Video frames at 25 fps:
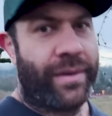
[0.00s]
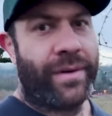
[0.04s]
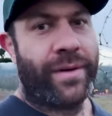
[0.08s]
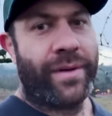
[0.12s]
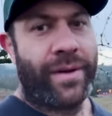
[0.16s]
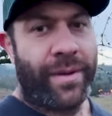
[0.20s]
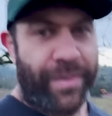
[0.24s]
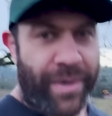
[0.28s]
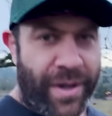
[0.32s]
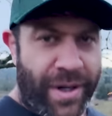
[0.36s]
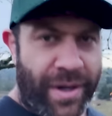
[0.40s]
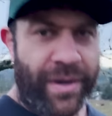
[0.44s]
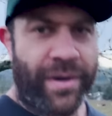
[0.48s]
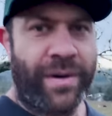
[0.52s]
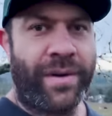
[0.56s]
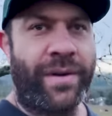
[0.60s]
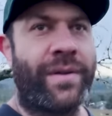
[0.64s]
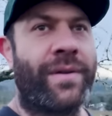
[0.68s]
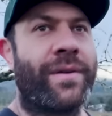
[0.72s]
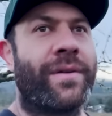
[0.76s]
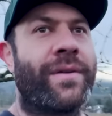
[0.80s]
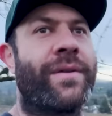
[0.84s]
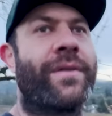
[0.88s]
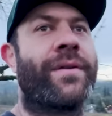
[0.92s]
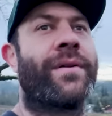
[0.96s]
come here,
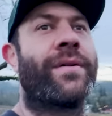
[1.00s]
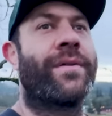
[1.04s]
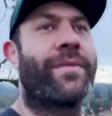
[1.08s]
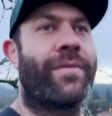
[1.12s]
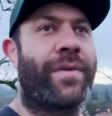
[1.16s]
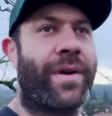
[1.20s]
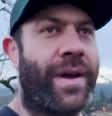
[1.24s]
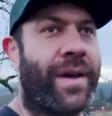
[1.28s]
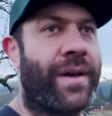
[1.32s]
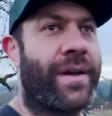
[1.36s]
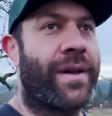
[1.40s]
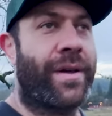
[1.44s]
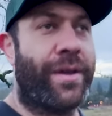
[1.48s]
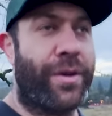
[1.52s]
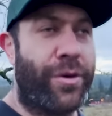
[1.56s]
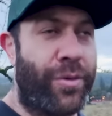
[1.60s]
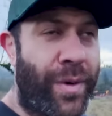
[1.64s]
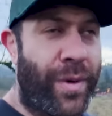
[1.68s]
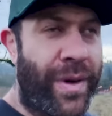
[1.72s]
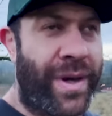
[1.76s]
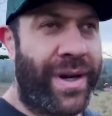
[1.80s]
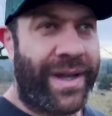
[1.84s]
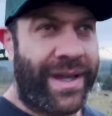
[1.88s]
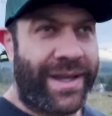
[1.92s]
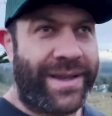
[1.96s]
right? You
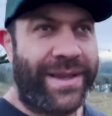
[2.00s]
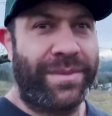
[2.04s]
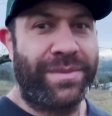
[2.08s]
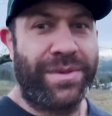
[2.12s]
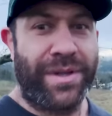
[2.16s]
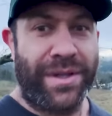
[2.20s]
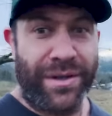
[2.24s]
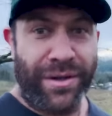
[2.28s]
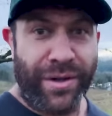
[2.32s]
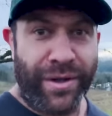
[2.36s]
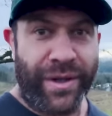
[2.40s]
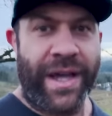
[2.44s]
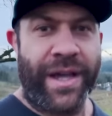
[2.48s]
want to get them to look